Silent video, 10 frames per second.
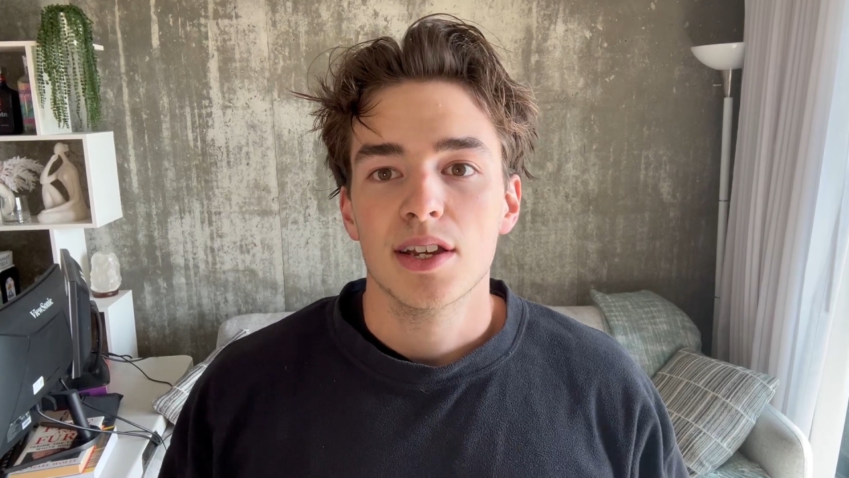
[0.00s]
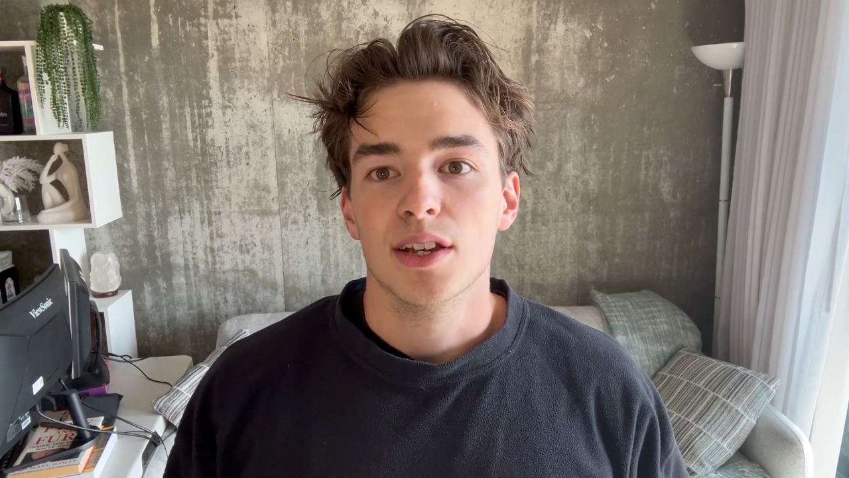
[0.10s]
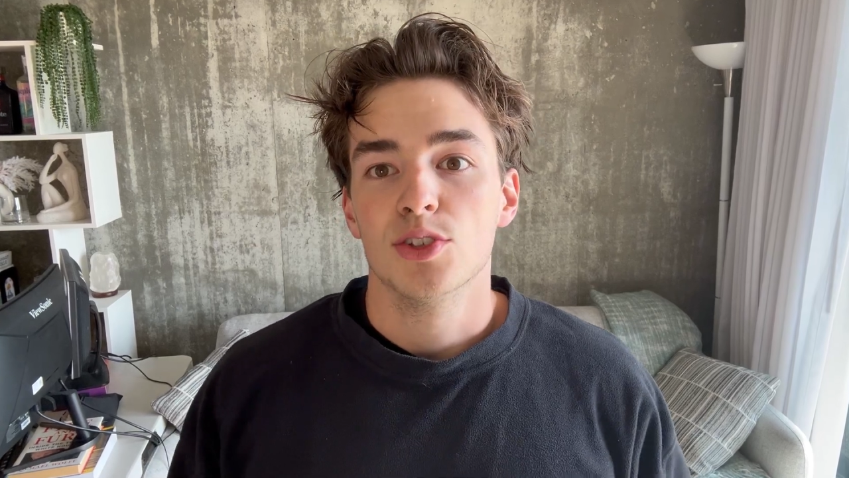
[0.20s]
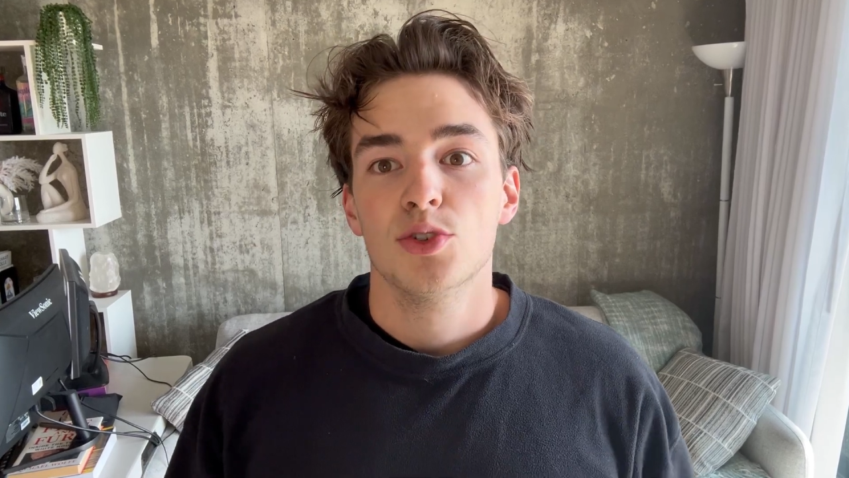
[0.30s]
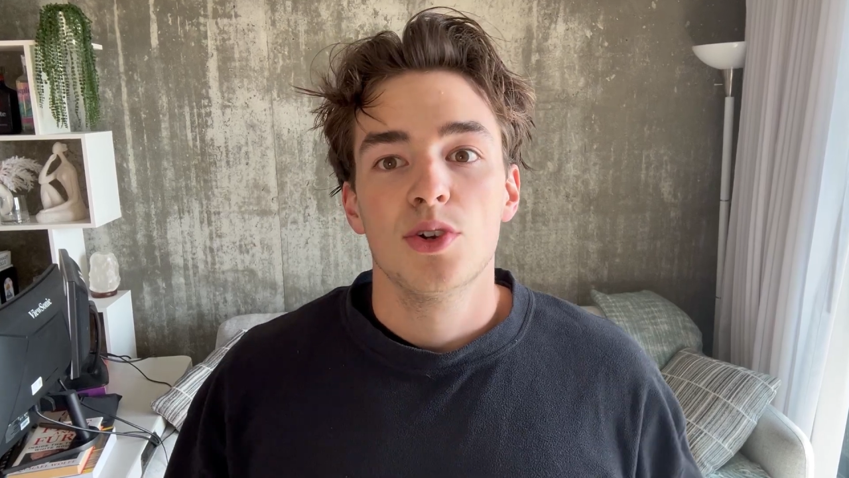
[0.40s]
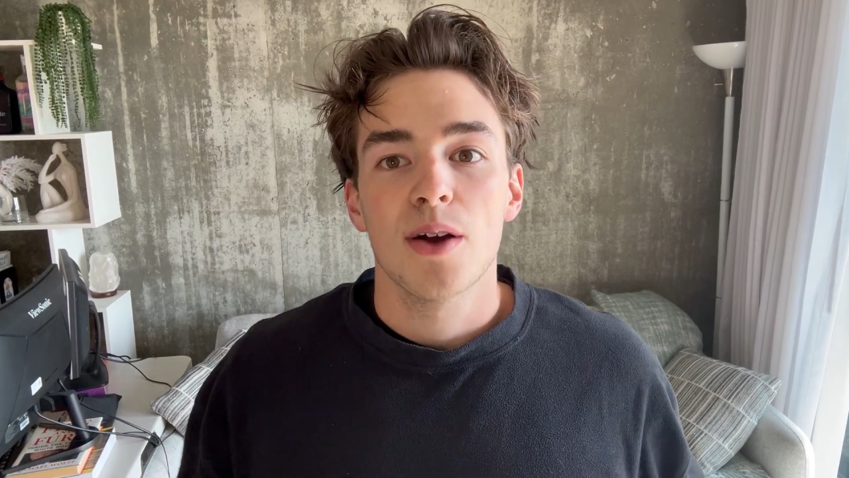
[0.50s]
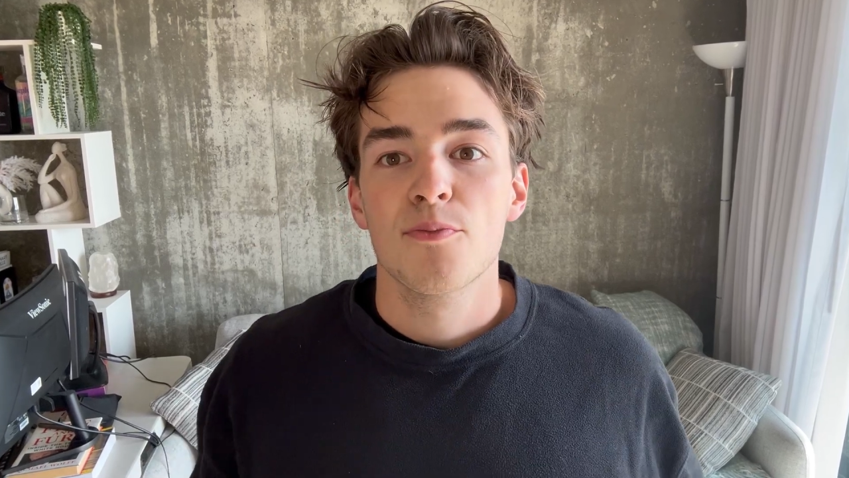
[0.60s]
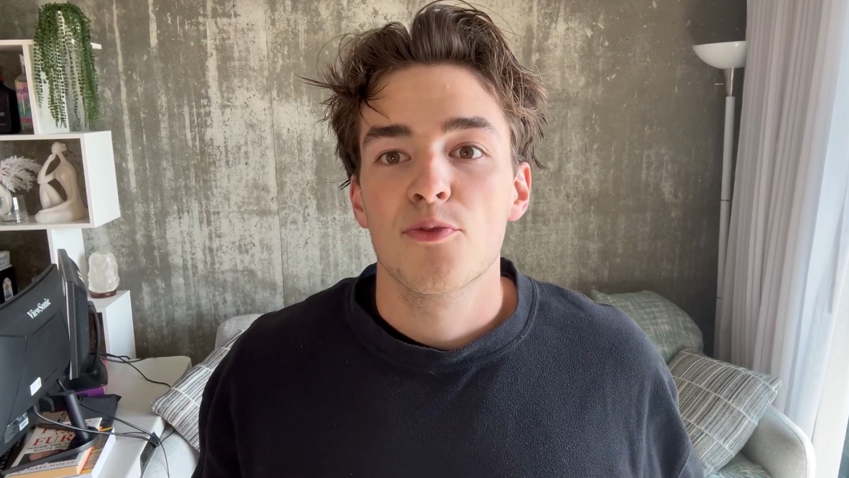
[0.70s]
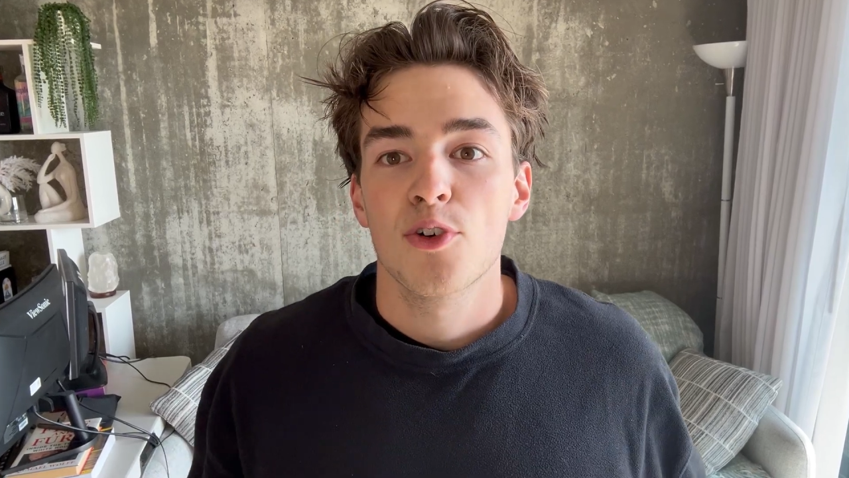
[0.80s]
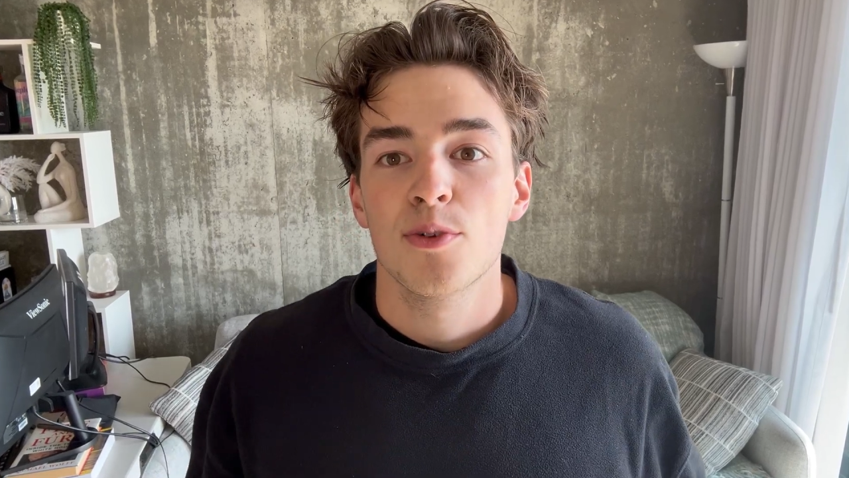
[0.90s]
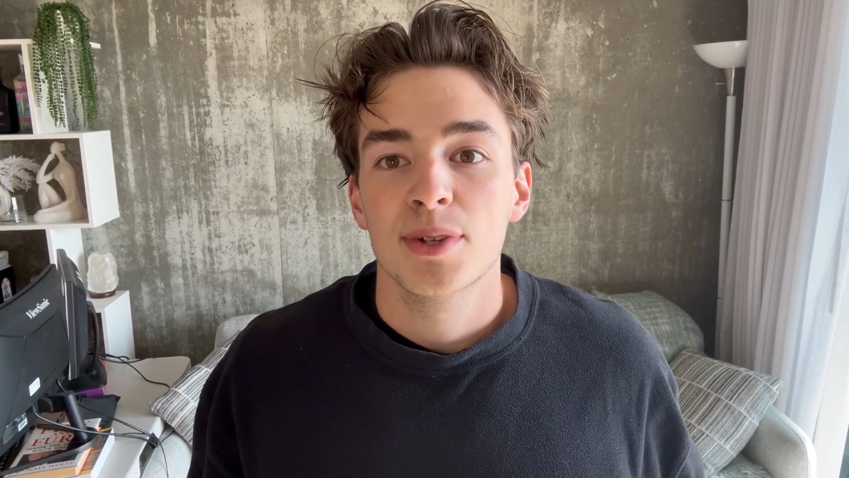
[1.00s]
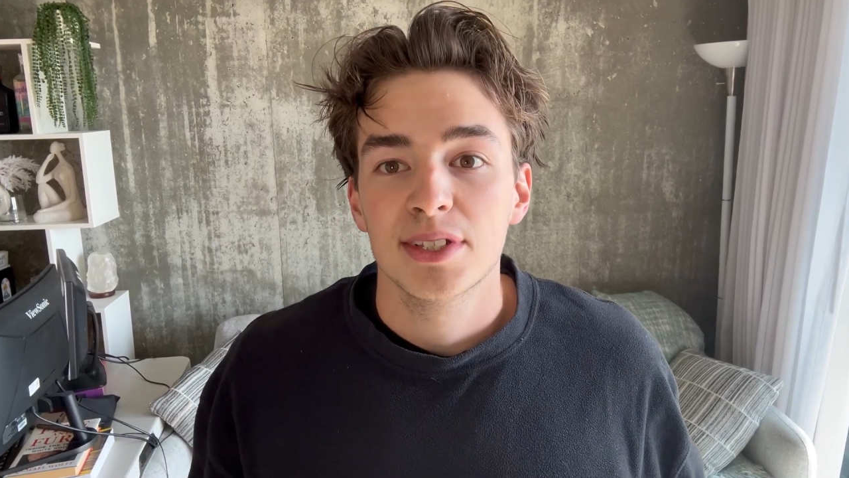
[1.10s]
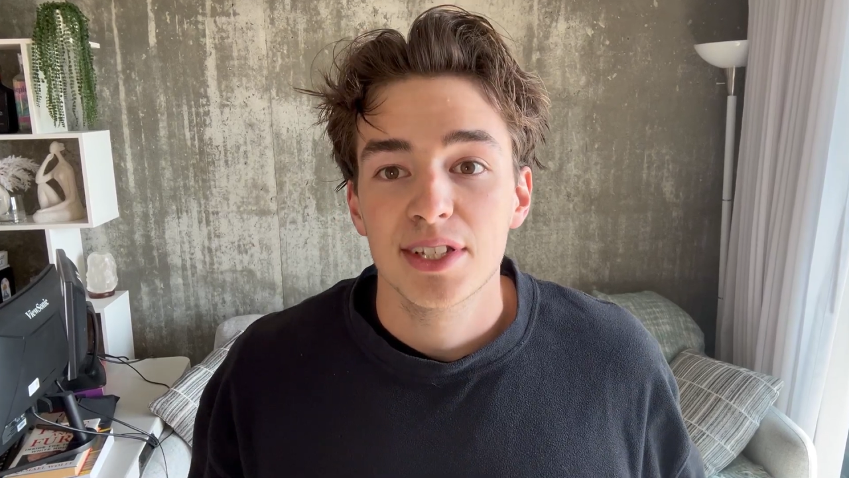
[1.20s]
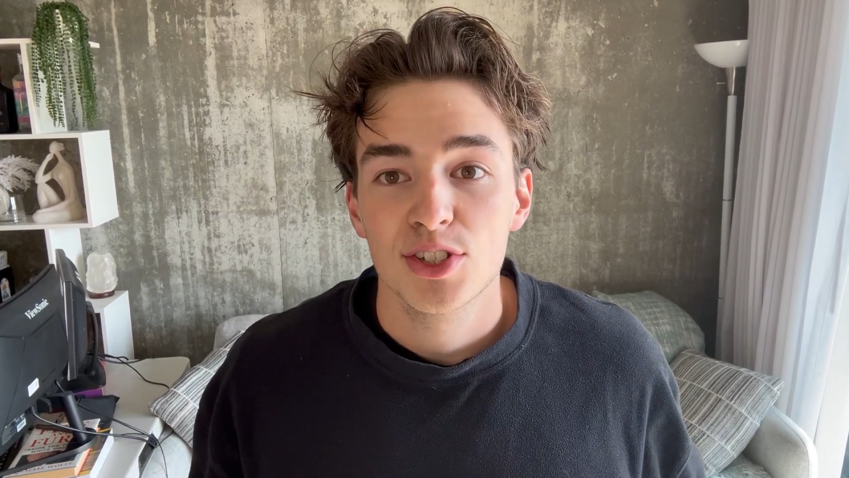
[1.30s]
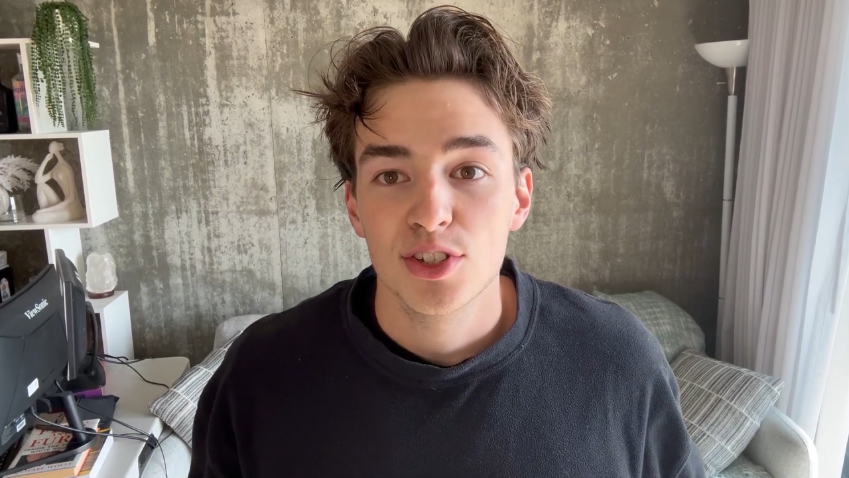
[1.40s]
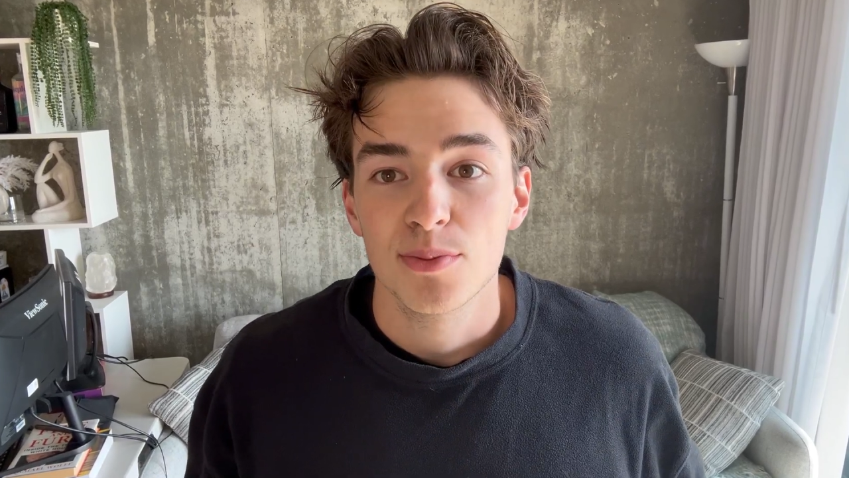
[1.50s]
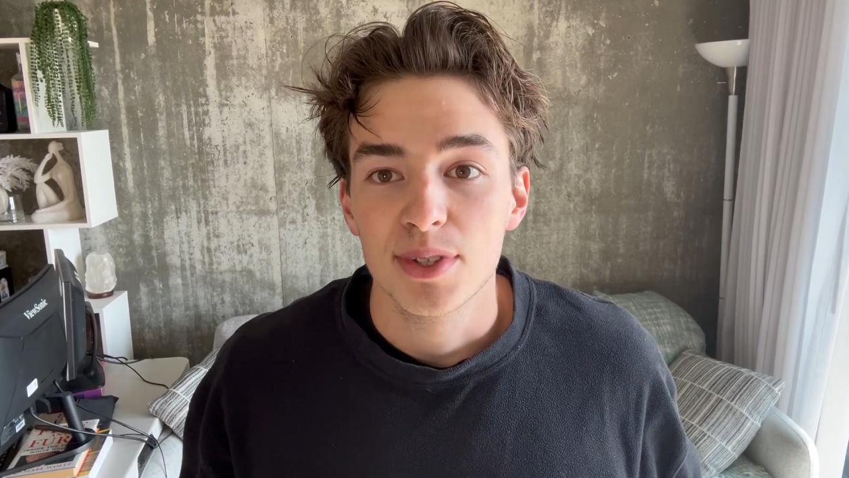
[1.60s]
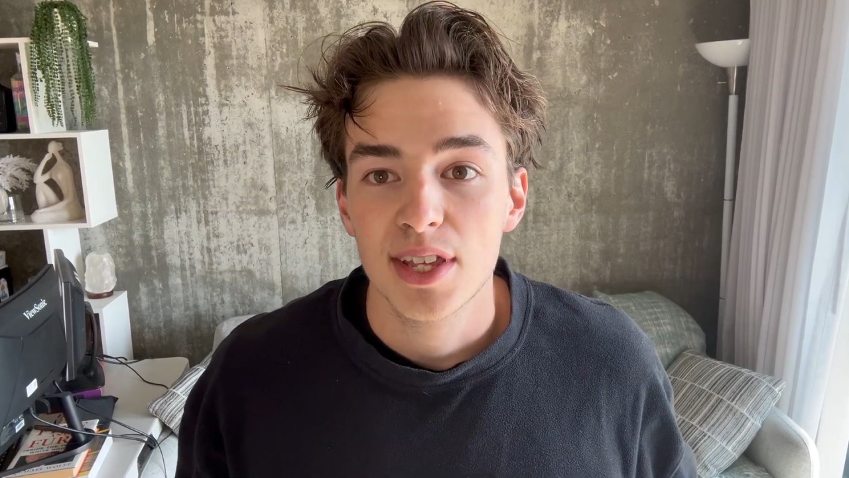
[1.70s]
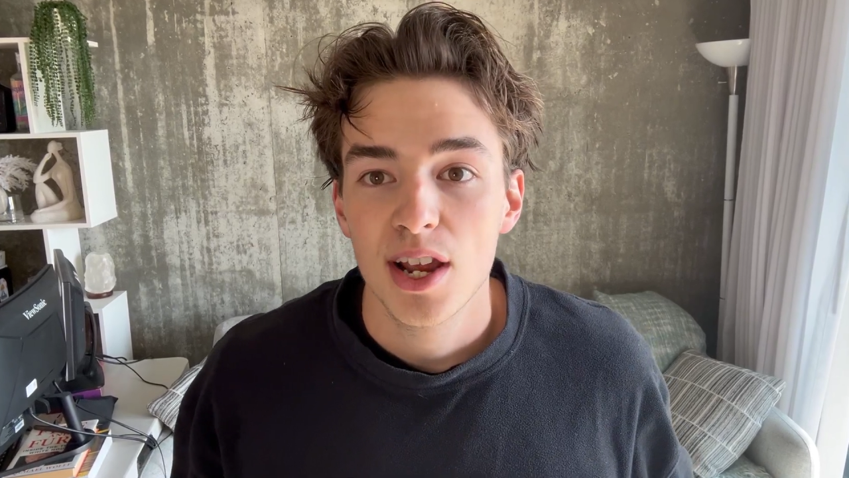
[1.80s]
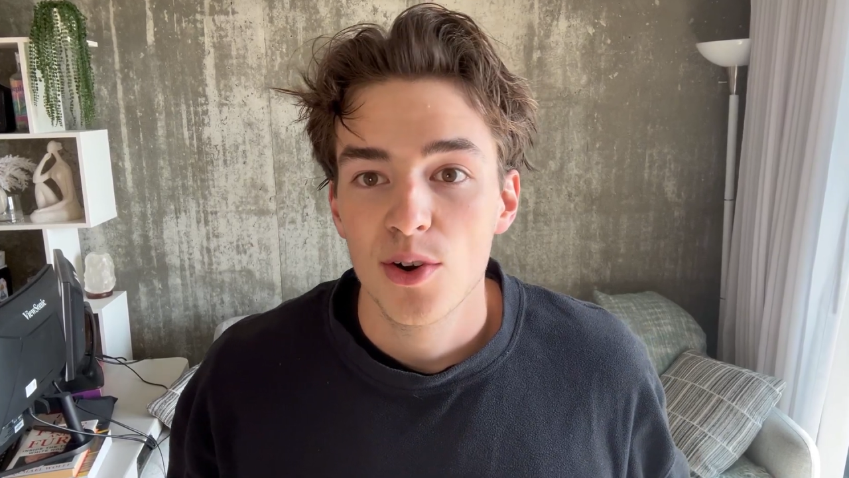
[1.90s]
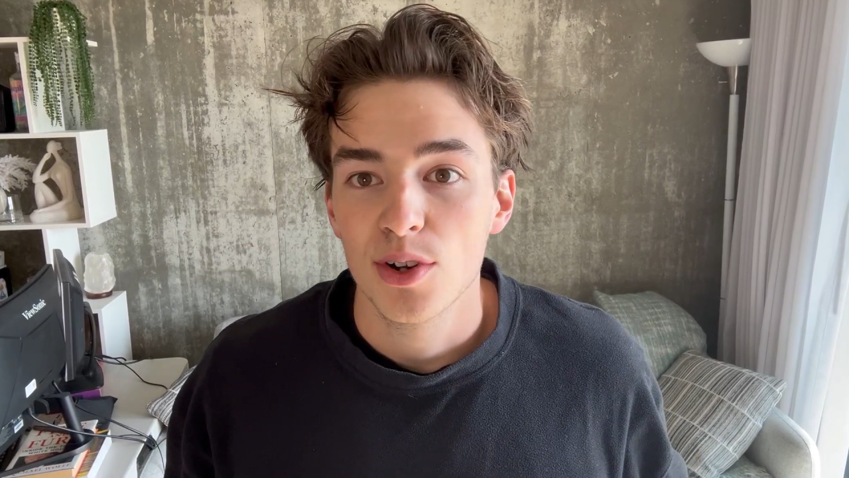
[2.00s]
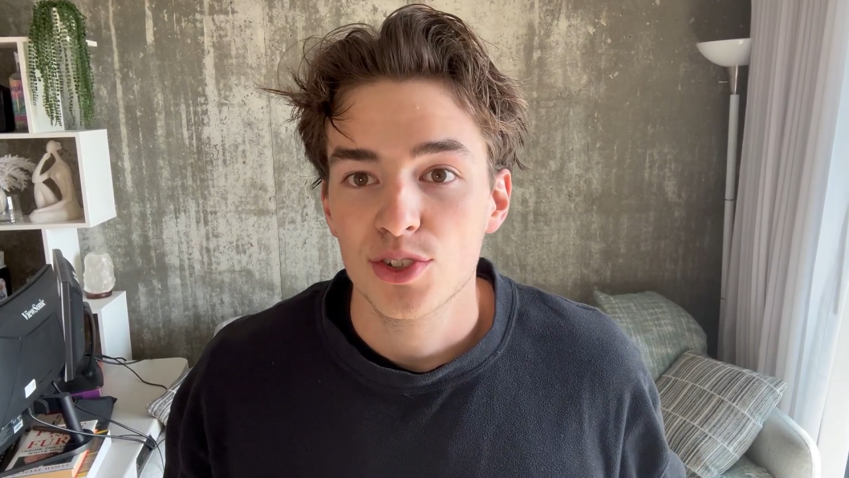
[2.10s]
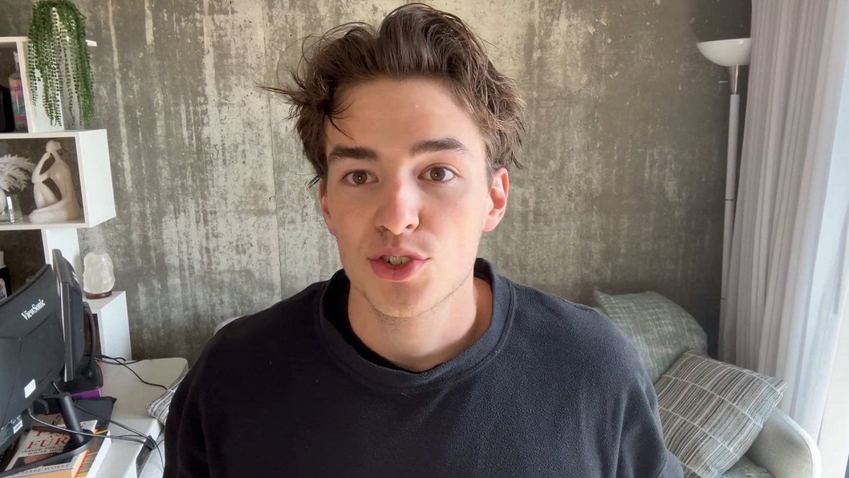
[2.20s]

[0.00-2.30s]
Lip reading: And dude, I'm fermenting some carrots